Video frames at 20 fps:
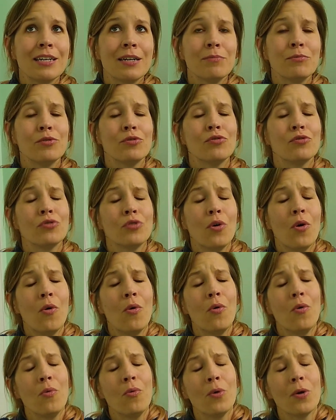and I'm
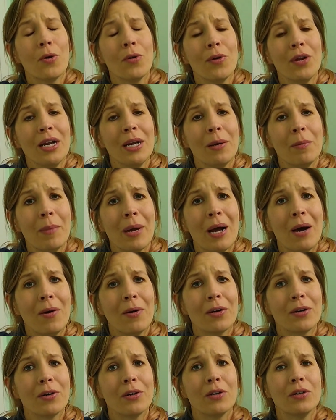so worried
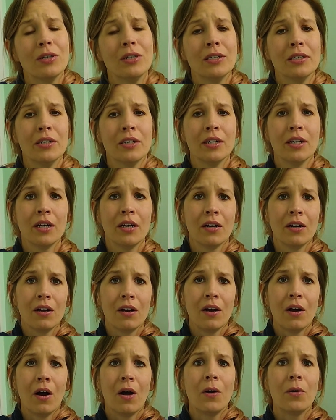about
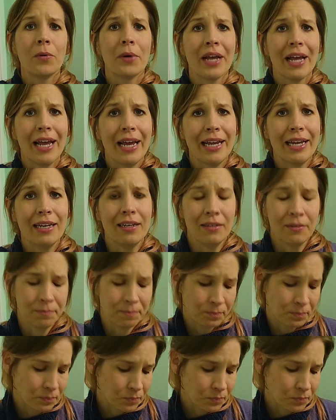her. Okay.